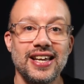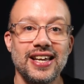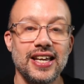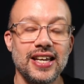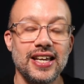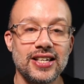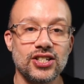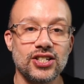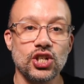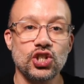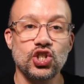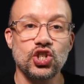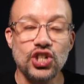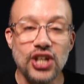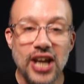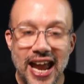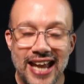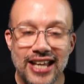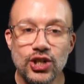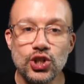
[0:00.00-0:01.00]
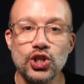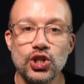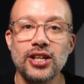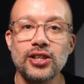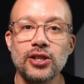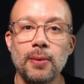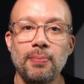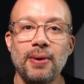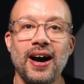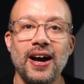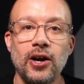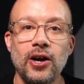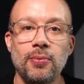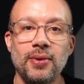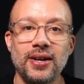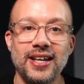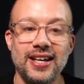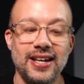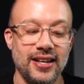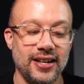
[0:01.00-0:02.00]
is changing the
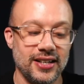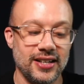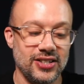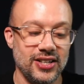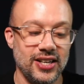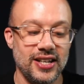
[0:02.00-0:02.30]
biomechanics.